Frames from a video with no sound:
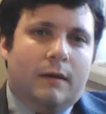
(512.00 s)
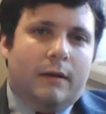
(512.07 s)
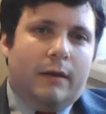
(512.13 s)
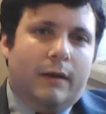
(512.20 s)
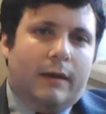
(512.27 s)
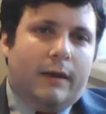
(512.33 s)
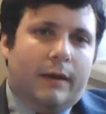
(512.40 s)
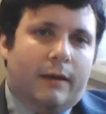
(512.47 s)

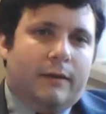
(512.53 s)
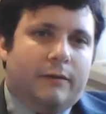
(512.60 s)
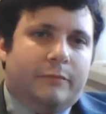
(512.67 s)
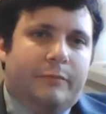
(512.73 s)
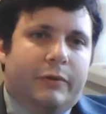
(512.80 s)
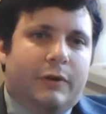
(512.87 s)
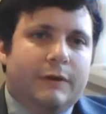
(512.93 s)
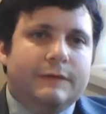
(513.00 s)
And
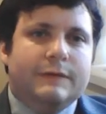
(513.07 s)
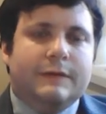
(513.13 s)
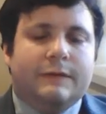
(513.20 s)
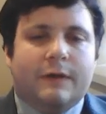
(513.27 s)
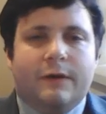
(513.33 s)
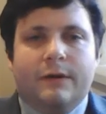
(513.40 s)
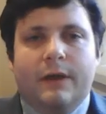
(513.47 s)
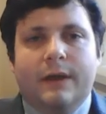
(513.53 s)
because the
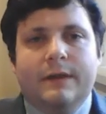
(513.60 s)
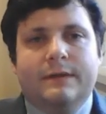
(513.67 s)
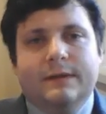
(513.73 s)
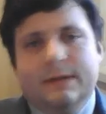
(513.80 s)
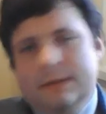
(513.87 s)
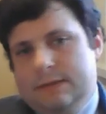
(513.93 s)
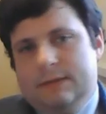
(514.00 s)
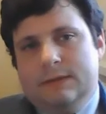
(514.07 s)
Stone Age
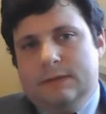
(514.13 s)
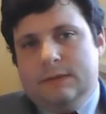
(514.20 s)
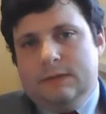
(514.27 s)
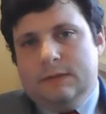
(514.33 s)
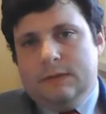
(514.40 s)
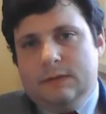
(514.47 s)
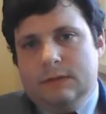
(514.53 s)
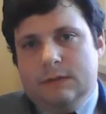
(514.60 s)
is
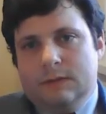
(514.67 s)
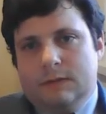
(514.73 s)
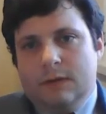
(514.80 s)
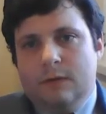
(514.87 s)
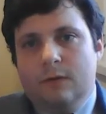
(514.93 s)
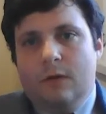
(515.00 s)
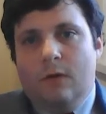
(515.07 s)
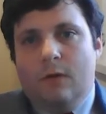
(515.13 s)
so
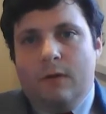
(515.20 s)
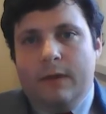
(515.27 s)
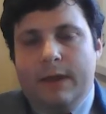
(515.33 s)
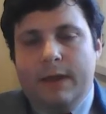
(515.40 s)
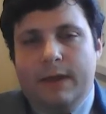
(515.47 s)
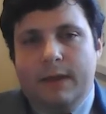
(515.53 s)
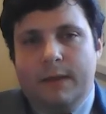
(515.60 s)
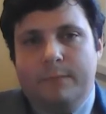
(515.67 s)
long,
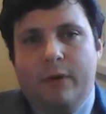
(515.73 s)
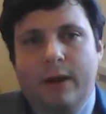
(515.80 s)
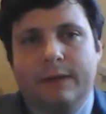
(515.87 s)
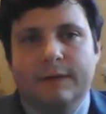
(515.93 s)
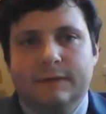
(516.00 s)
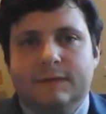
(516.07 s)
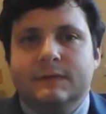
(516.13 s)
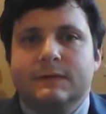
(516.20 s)
in
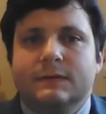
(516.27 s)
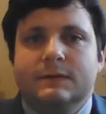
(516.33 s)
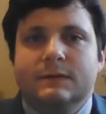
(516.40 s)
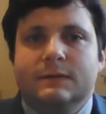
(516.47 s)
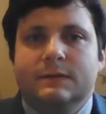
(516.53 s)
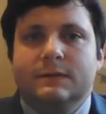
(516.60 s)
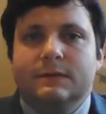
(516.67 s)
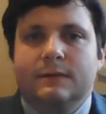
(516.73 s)
practice,